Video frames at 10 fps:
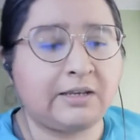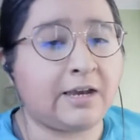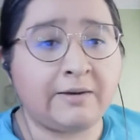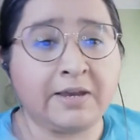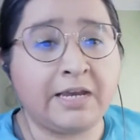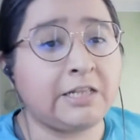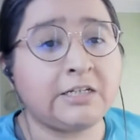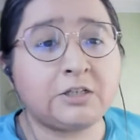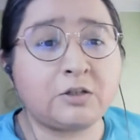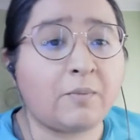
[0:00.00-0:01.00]
It
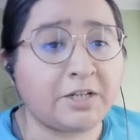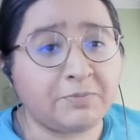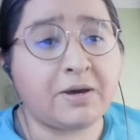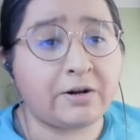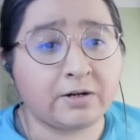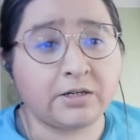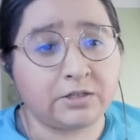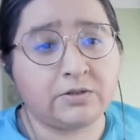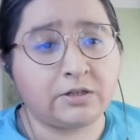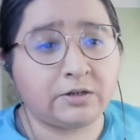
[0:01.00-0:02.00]
looks so much better on
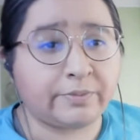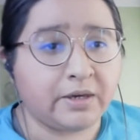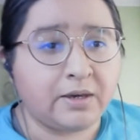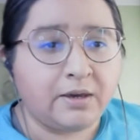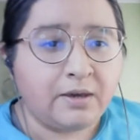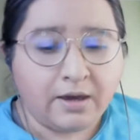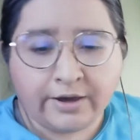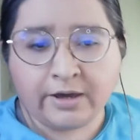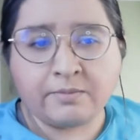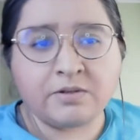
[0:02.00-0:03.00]
YouTube.
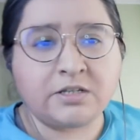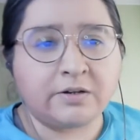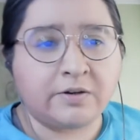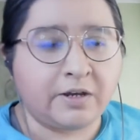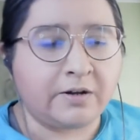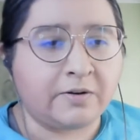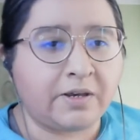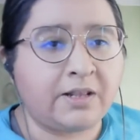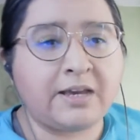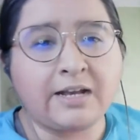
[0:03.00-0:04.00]
So,
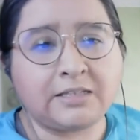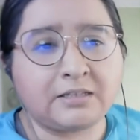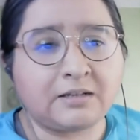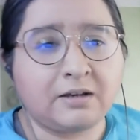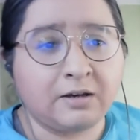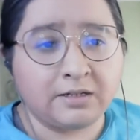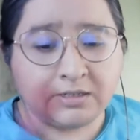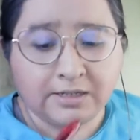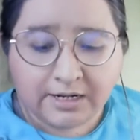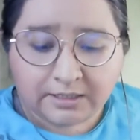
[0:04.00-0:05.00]
and that's
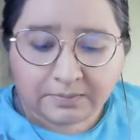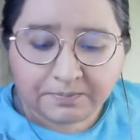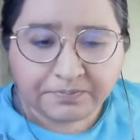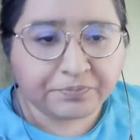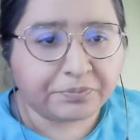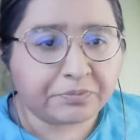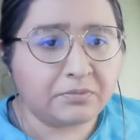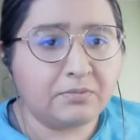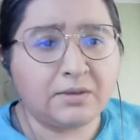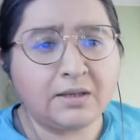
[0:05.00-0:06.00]
on Sundays.
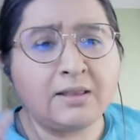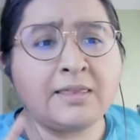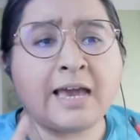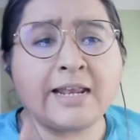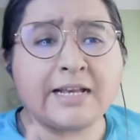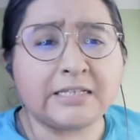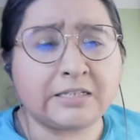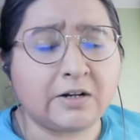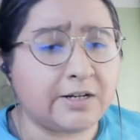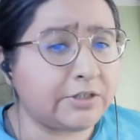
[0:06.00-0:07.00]
That
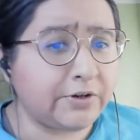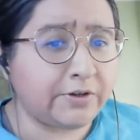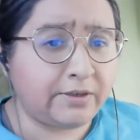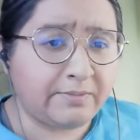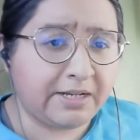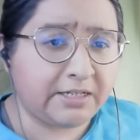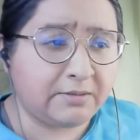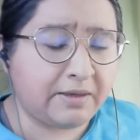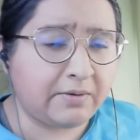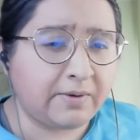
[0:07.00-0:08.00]
stars Earth and
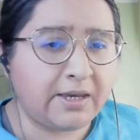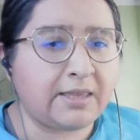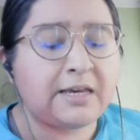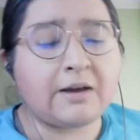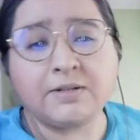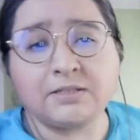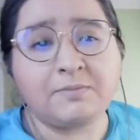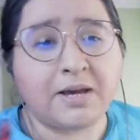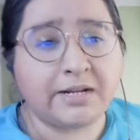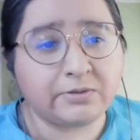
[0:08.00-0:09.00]
Mix, by the way. And that one's
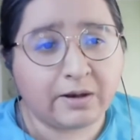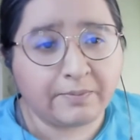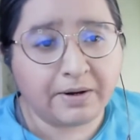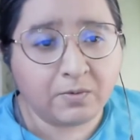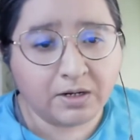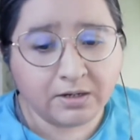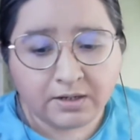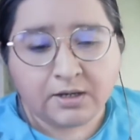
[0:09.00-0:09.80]
the body swapping one.